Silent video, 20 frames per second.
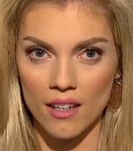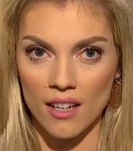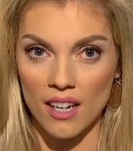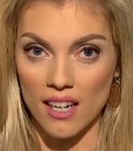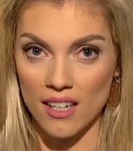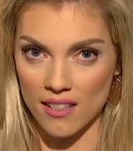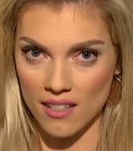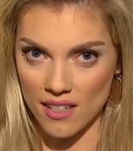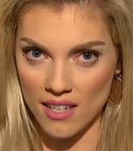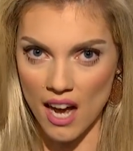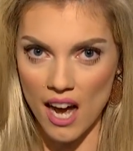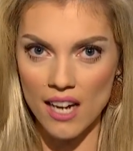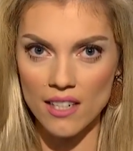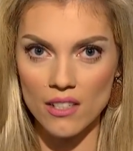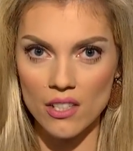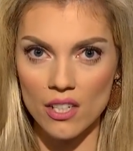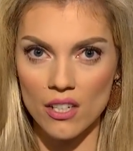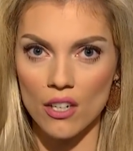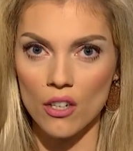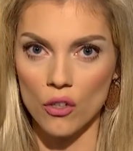is
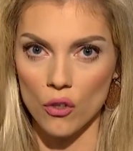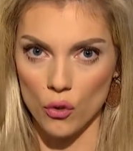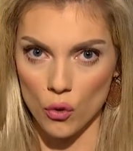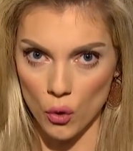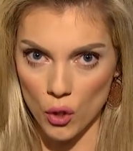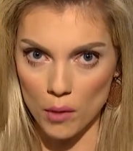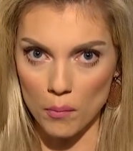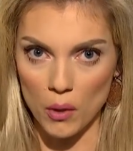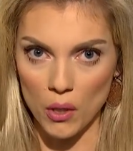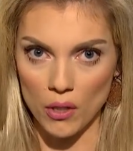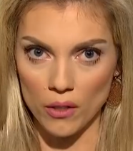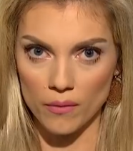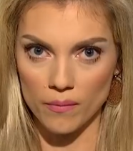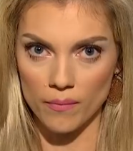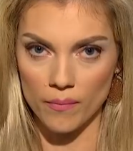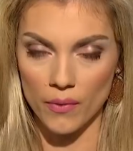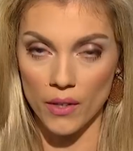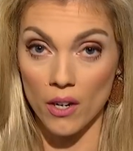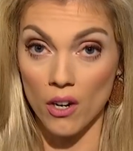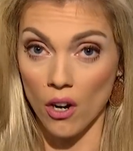not normal.
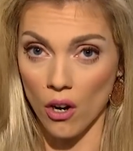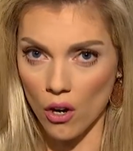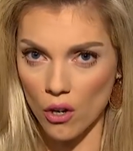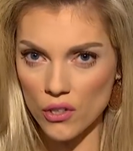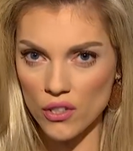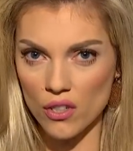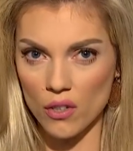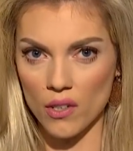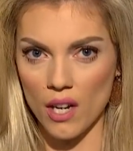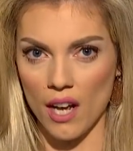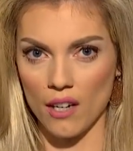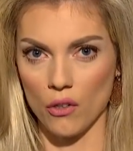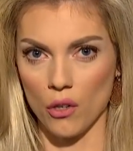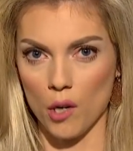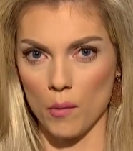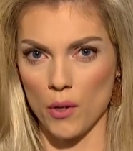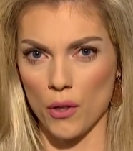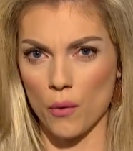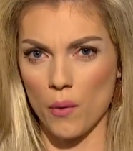Also not normal,